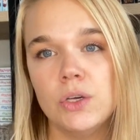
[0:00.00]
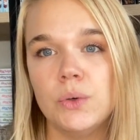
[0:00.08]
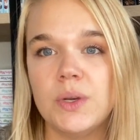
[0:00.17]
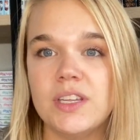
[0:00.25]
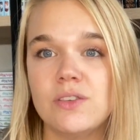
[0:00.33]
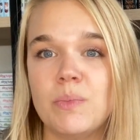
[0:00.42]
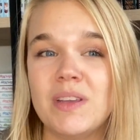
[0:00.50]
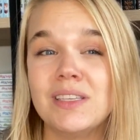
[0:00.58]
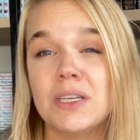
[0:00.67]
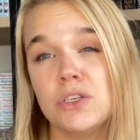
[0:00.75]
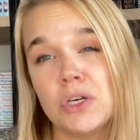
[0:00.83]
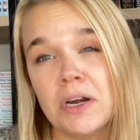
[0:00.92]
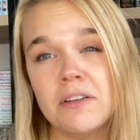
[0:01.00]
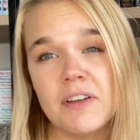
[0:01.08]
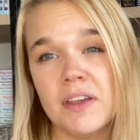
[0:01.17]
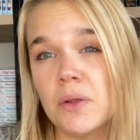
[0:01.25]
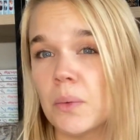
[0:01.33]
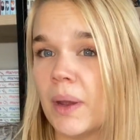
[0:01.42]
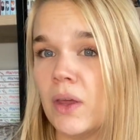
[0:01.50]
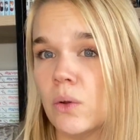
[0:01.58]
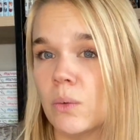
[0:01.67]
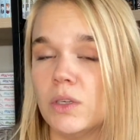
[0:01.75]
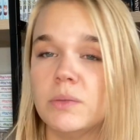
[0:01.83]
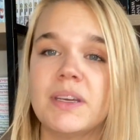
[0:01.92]
who is basically trying to find their way in the
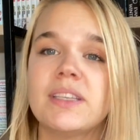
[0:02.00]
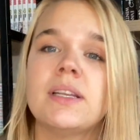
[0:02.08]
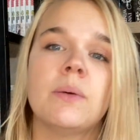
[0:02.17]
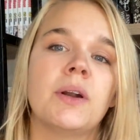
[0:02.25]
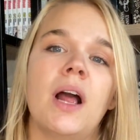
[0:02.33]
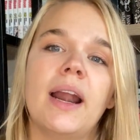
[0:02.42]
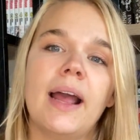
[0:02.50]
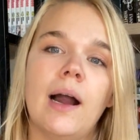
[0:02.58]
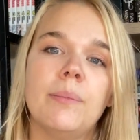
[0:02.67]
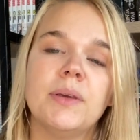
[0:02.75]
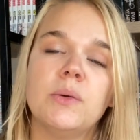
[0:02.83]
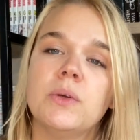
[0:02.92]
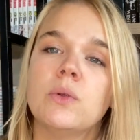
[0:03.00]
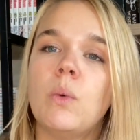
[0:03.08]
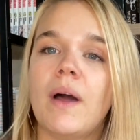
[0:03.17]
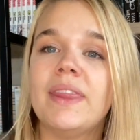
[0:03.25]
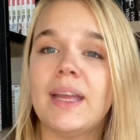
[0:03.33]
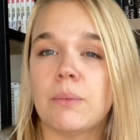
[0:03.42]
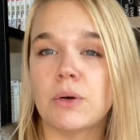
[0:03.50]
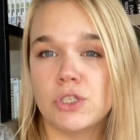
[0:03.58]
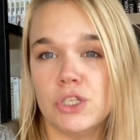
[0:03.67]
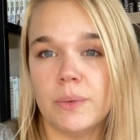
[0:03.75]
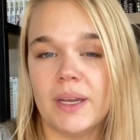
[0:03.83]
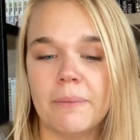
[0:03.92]
world because they were not happy with what they were
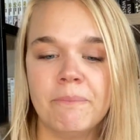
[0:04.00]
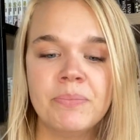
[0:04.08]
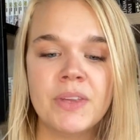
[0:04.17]
doing.